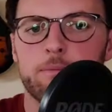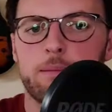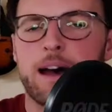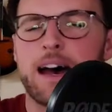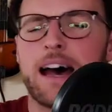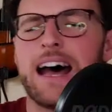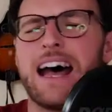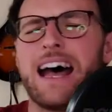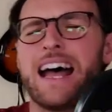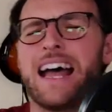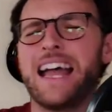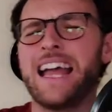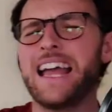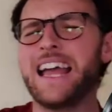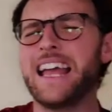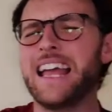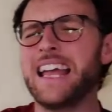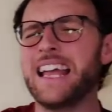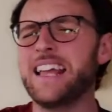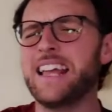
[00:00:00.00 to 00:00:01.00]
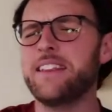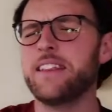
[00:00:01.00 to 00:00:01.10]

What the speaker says: by